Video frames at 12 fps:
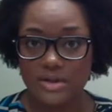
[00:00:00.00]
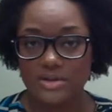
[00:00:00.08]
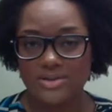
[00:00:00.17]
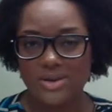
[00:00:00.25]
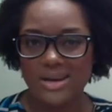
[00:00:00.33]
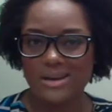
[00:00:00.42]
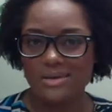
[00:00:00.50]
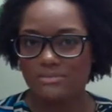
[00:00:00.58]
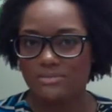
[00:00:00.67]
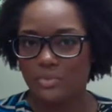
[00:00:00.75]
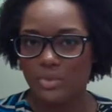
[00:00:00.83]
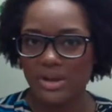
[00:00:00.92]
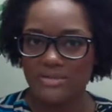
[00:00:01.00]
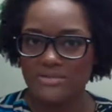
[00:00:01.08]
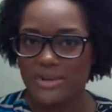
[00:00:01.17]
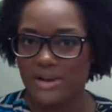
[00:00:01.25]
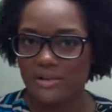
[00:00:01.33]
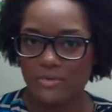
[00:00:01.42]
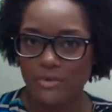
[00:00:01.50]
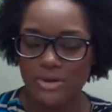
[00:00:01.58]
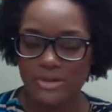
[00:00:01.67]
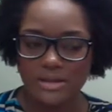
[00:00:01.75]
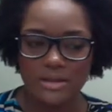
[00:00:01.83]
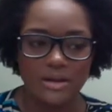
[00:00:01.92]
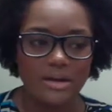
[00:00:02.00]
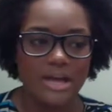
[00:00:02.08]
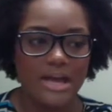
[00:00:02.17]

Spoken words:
so kind of weaves back and forth in there.